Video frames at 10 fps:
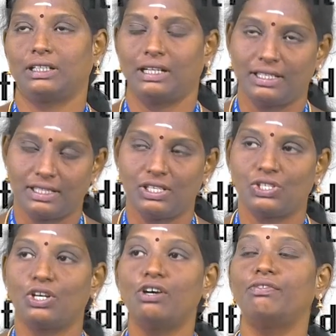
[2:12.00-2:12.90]

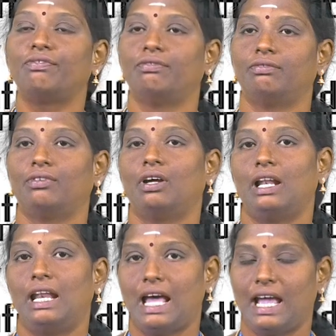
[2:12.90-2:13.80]
consists of
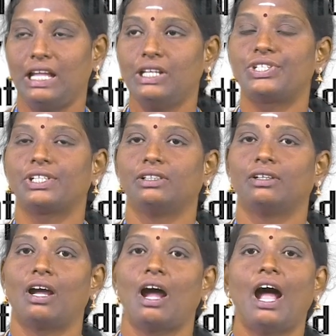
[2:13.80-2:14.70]
light
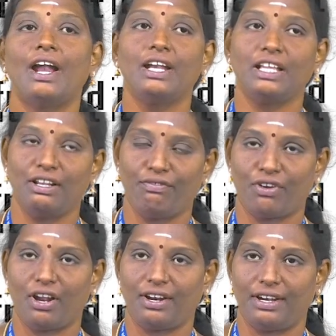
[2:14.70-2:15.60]
and
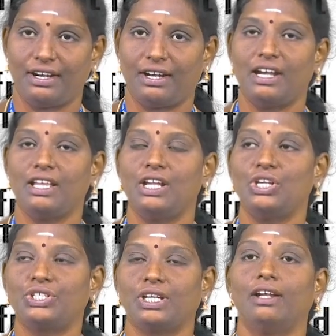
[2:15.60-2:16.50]
infrared
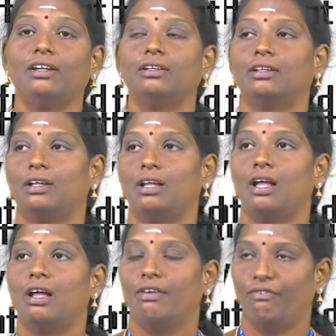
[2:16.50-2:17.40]
radiation,
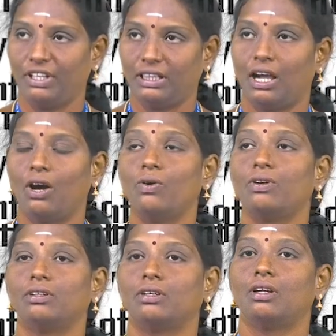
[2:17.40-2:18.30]

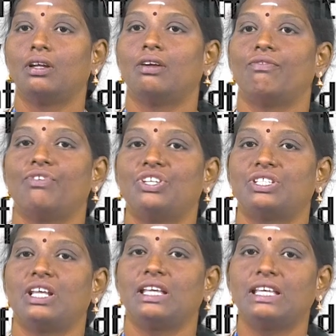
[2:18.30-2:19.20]
without
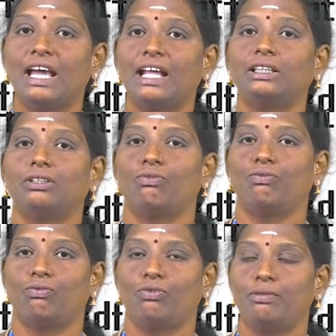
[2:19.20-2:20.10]
which the earth
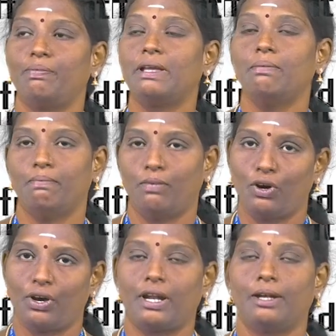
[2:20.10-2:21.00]
would be
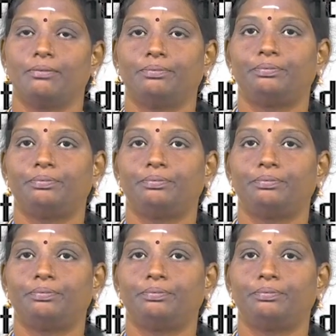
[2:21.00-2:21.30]
barren.